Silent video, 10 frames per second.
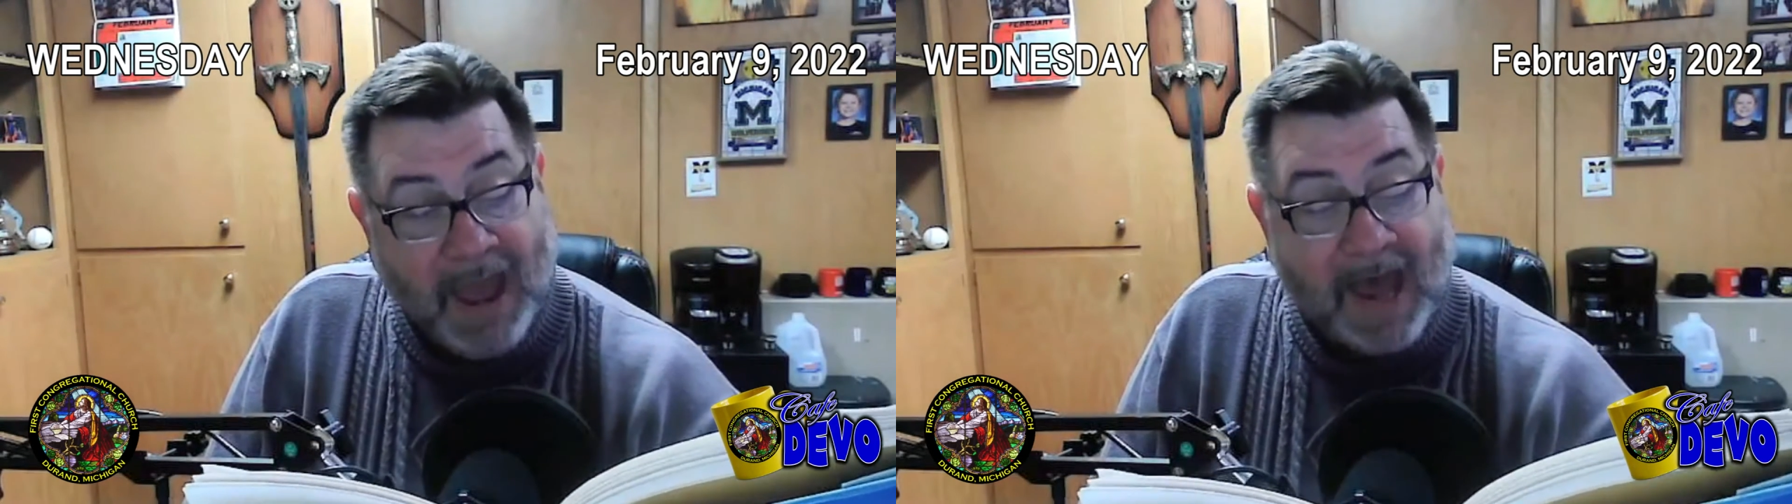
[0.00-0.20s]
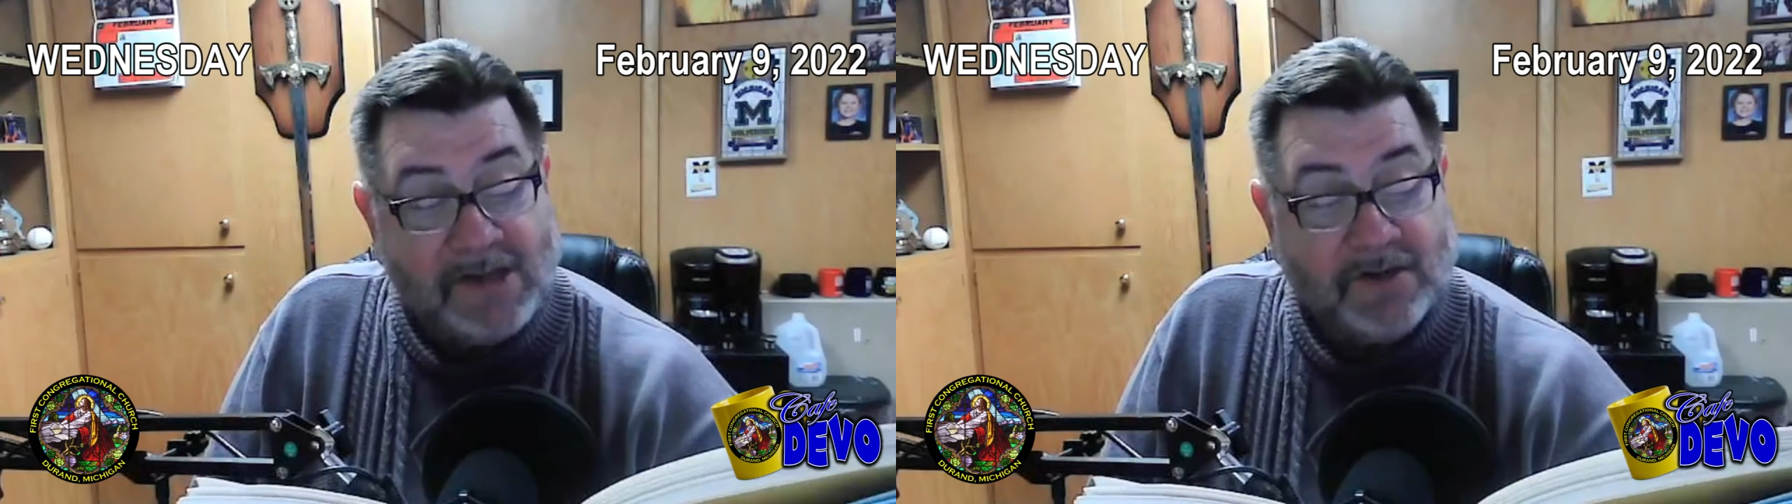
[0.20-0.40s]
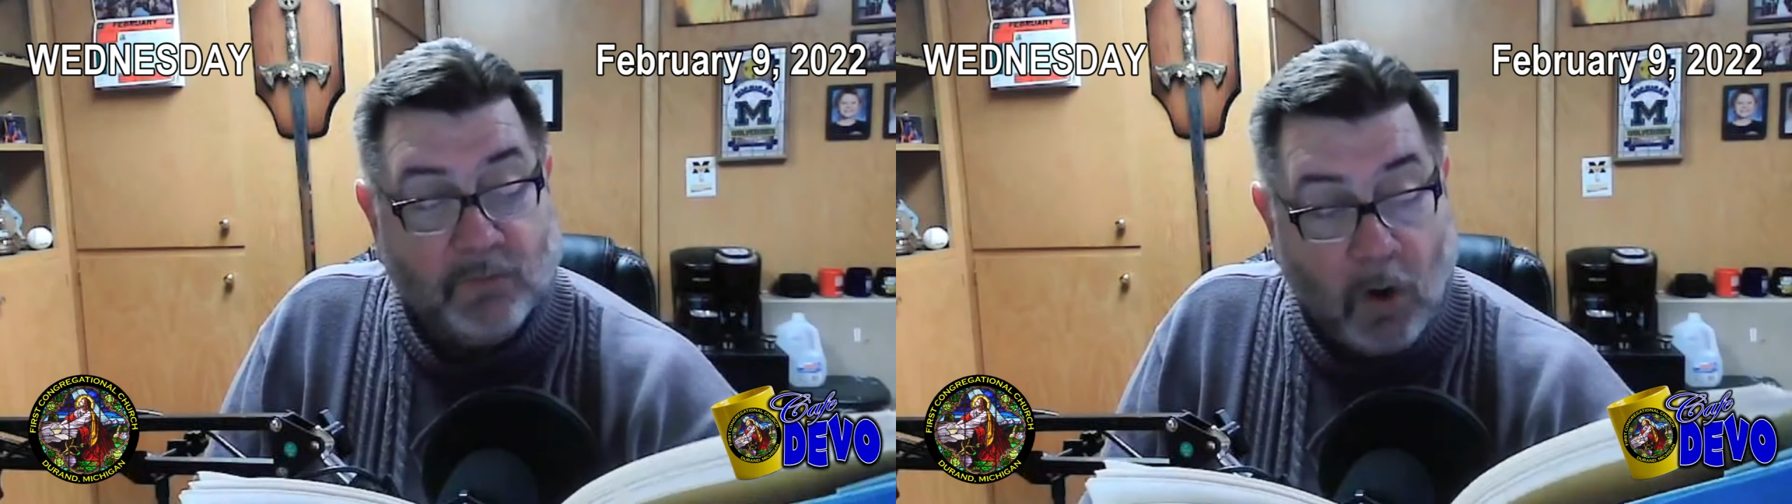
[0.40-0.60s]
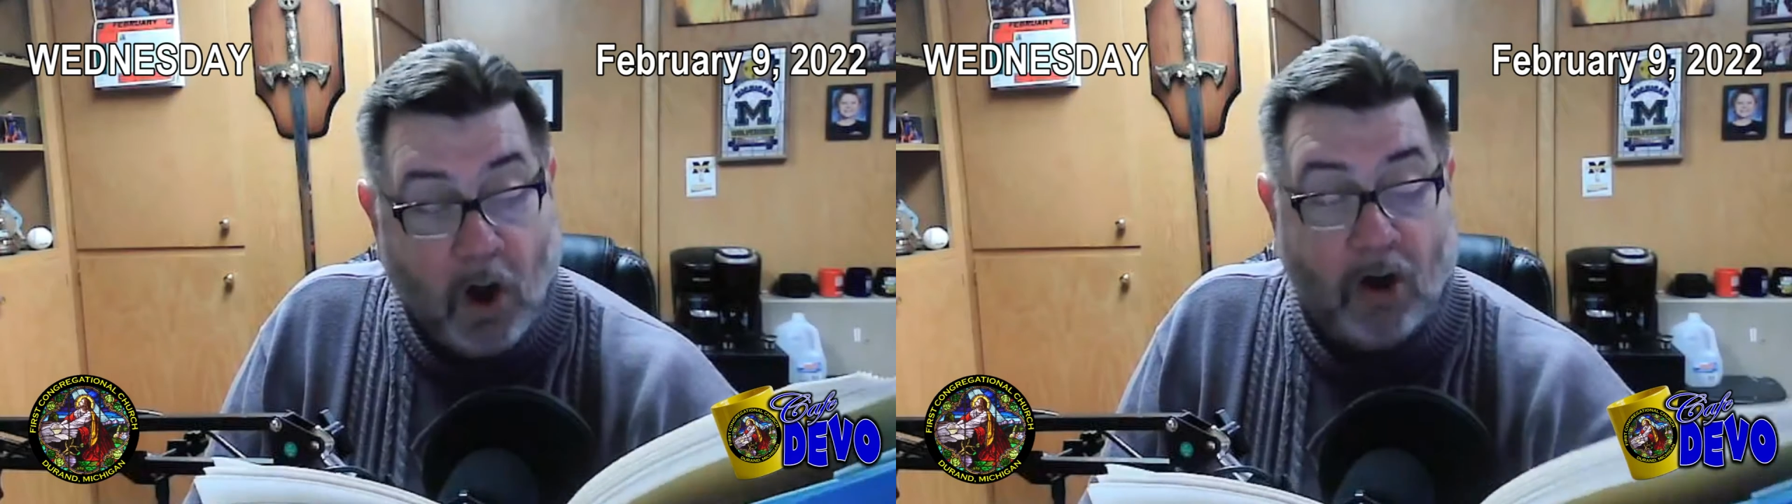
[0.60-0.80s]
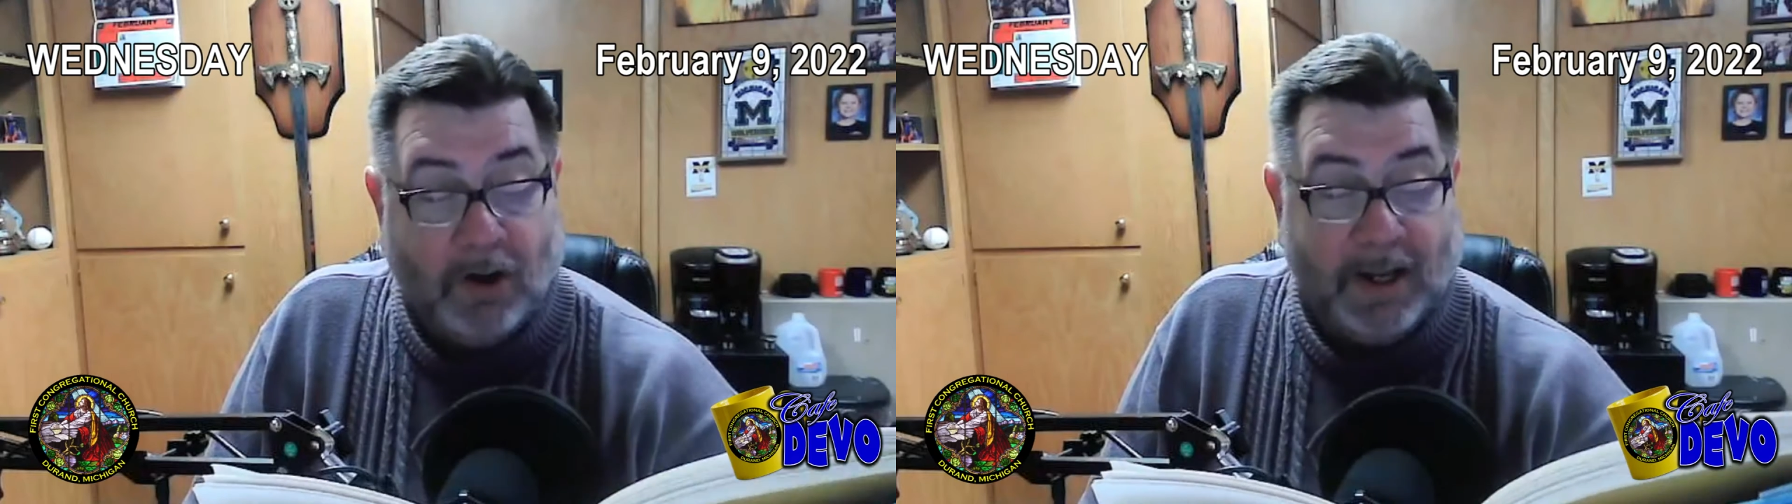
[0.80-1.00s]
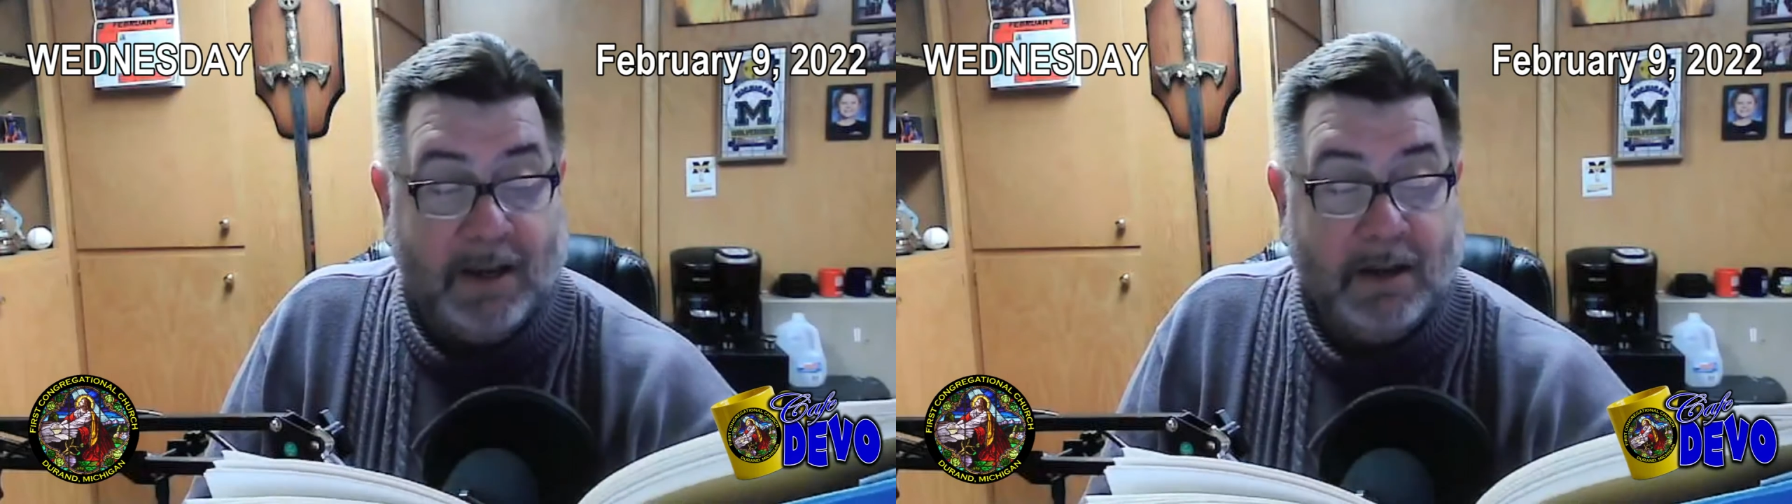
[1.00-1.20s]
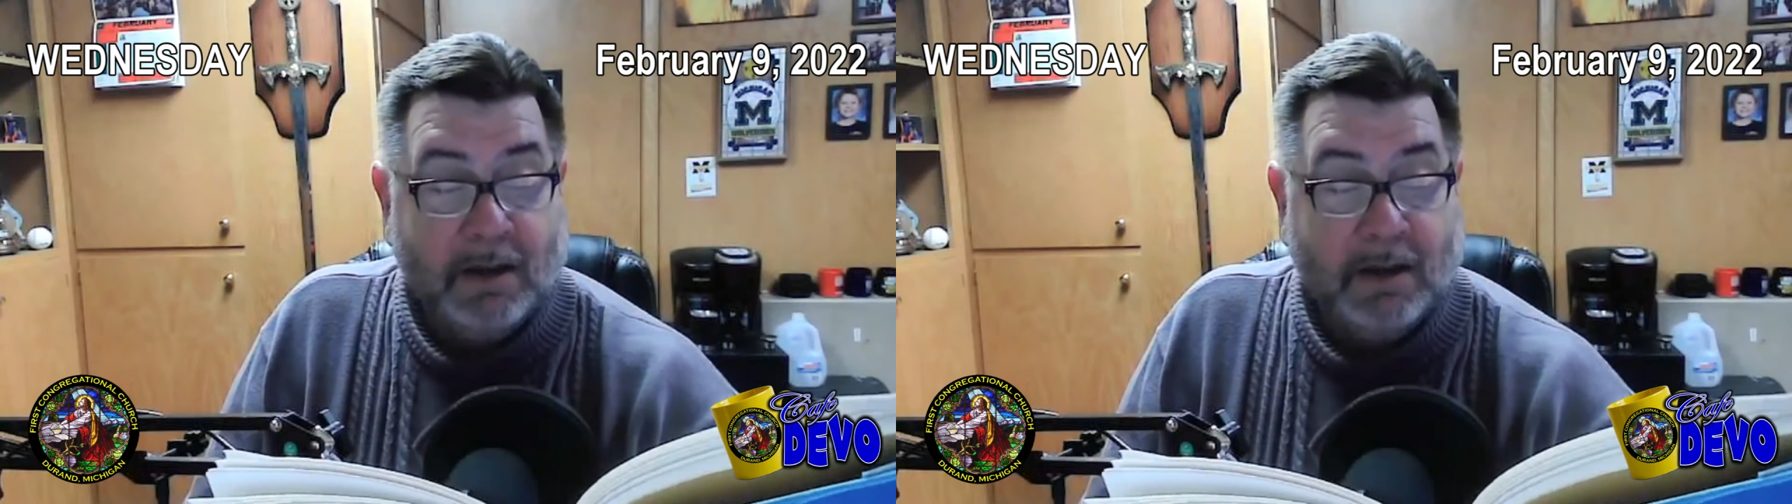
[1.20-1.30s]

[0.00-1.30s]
ask wrongly